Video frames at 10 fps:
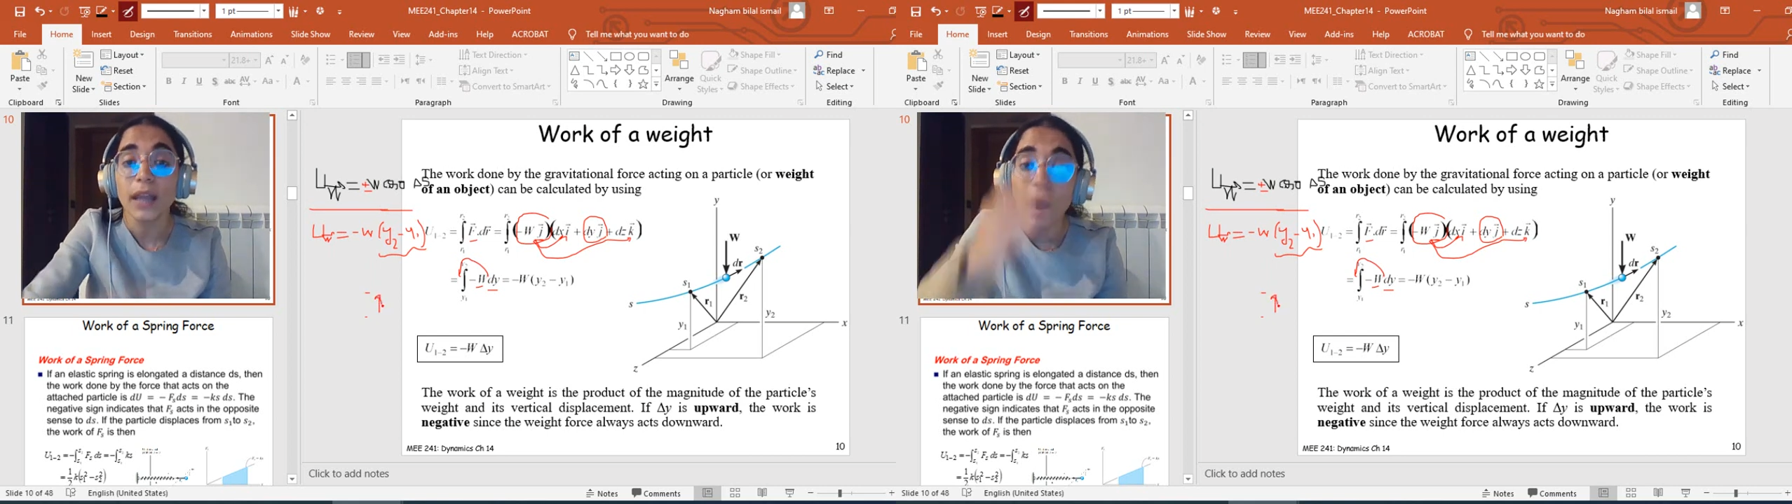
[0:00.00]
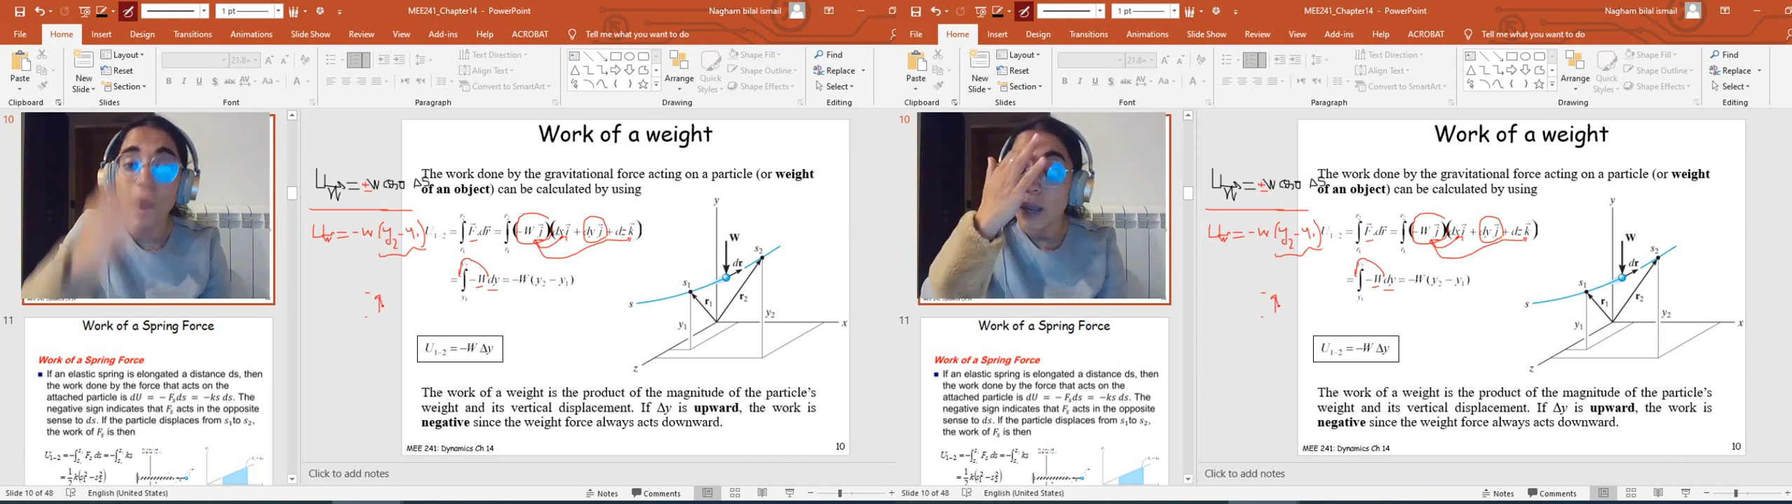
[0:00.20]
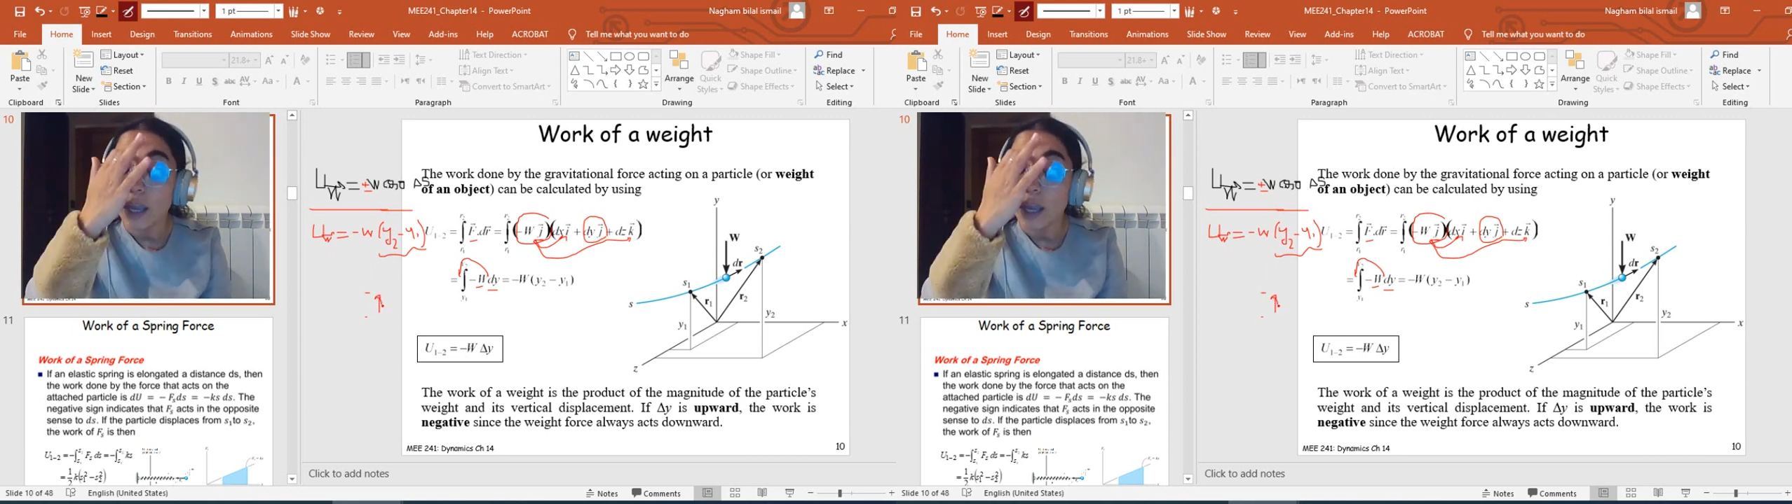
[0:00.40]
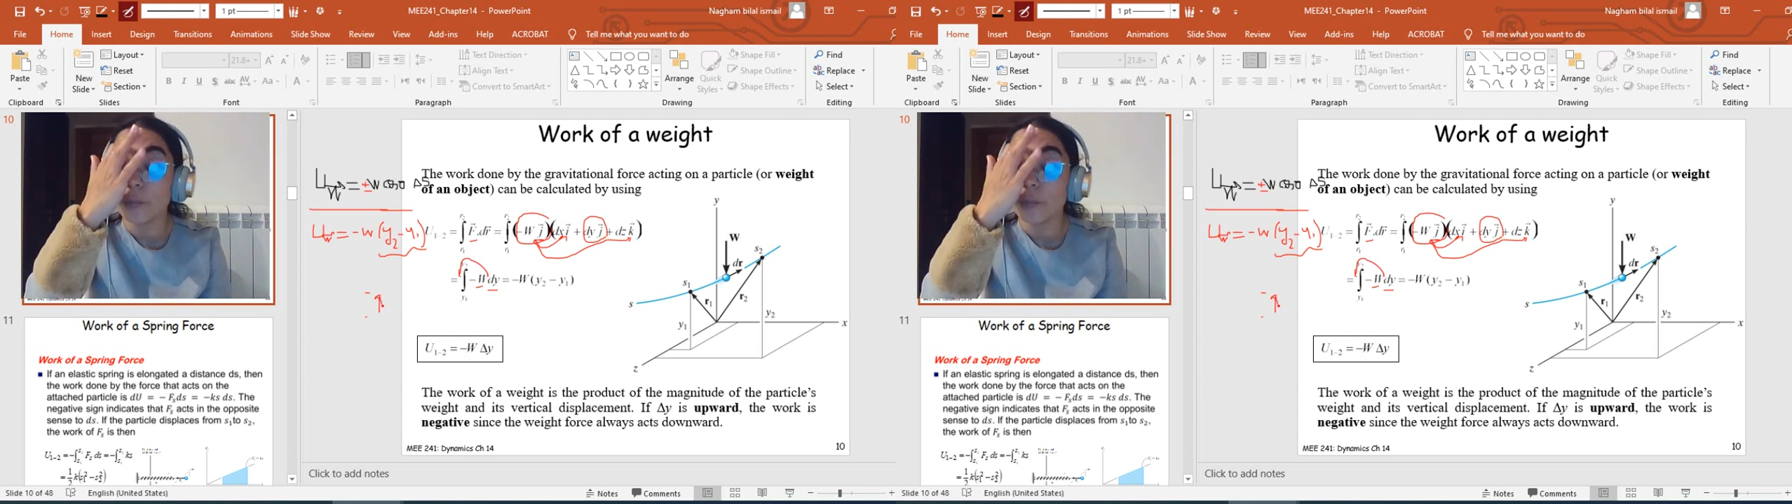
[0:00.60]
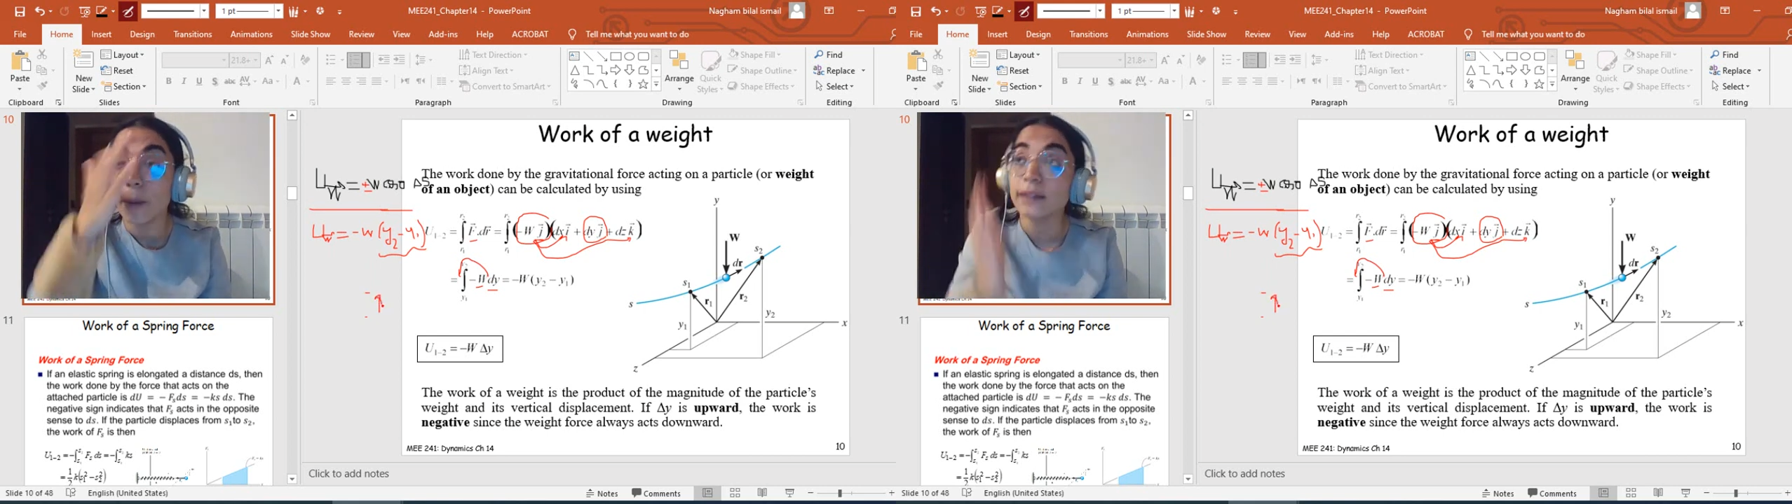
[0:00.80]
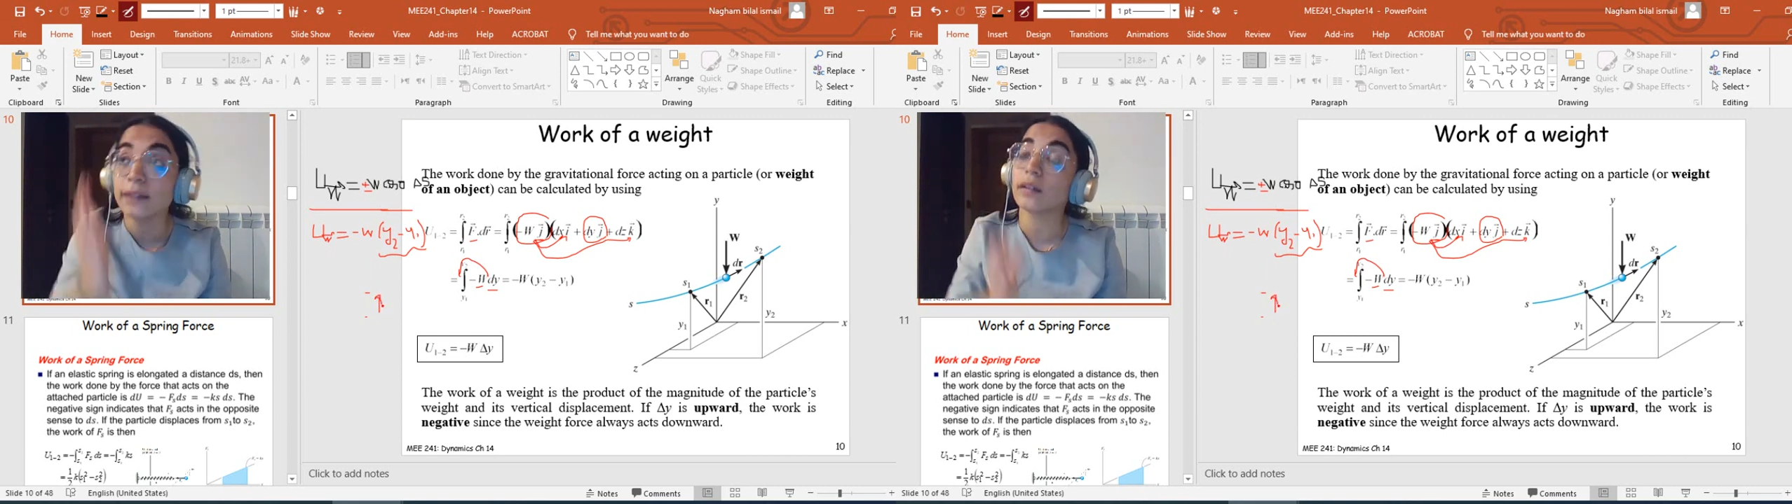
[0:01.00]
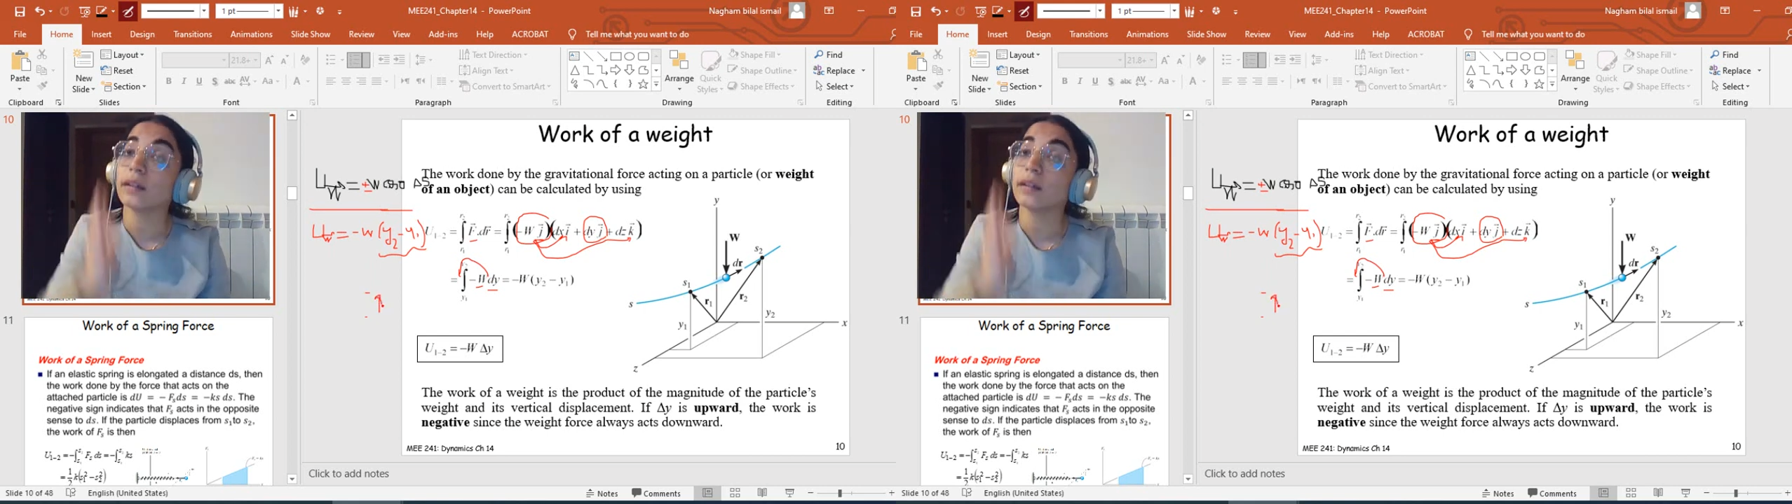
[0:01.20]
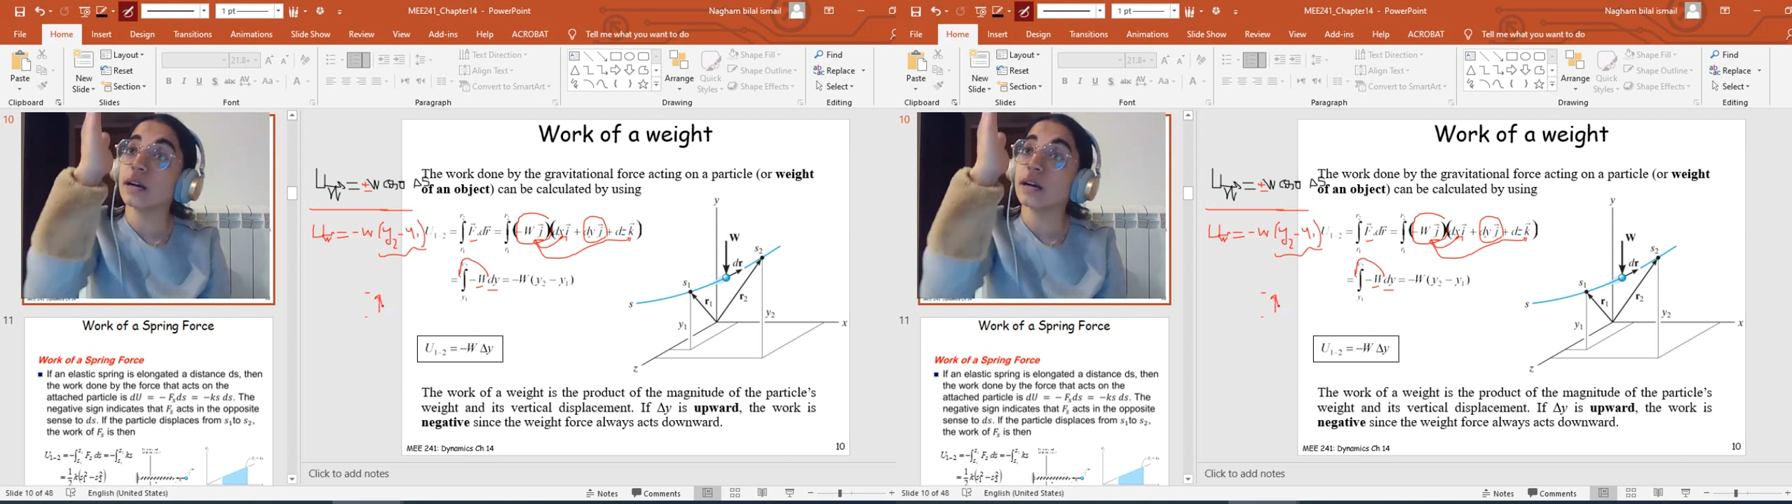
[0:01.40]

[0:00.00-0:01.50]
Now, if the particle